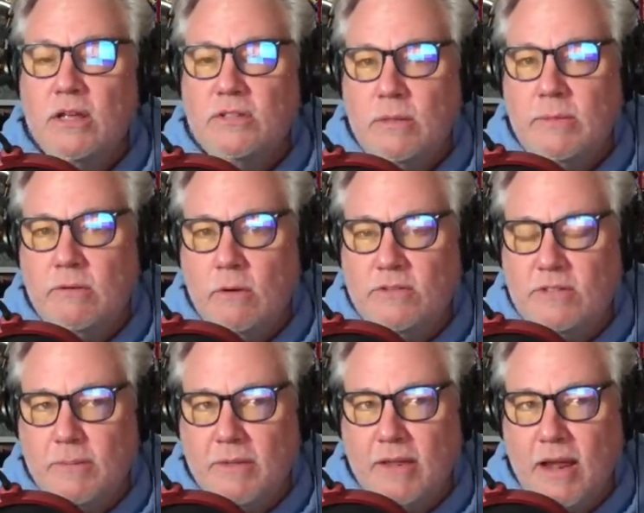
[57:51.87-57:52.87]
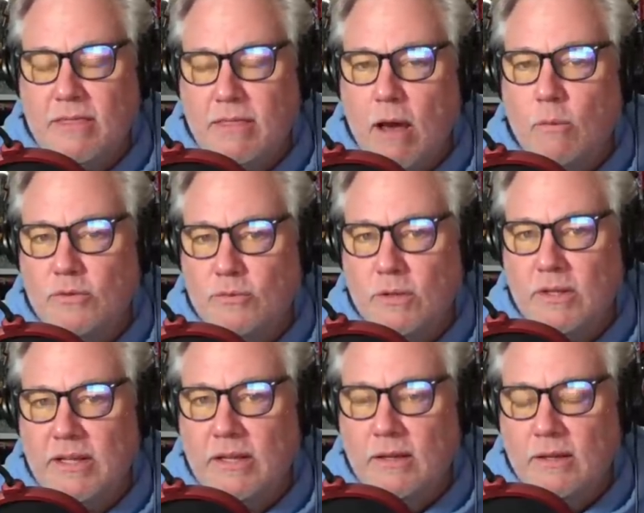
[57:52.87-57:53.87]
Somebody wrote something that I thought was
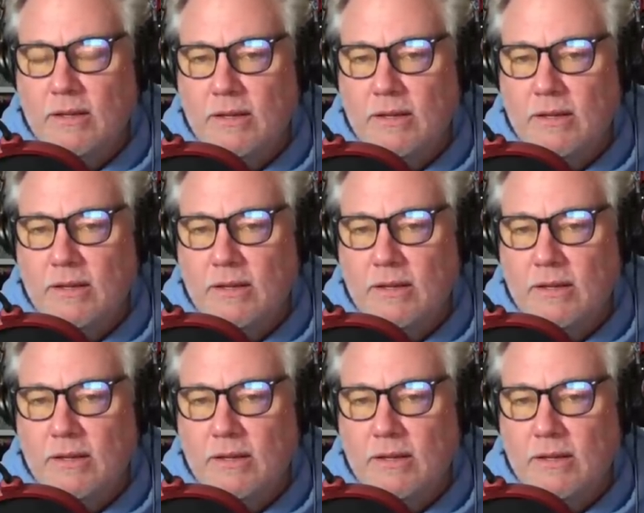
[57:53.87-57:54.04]
really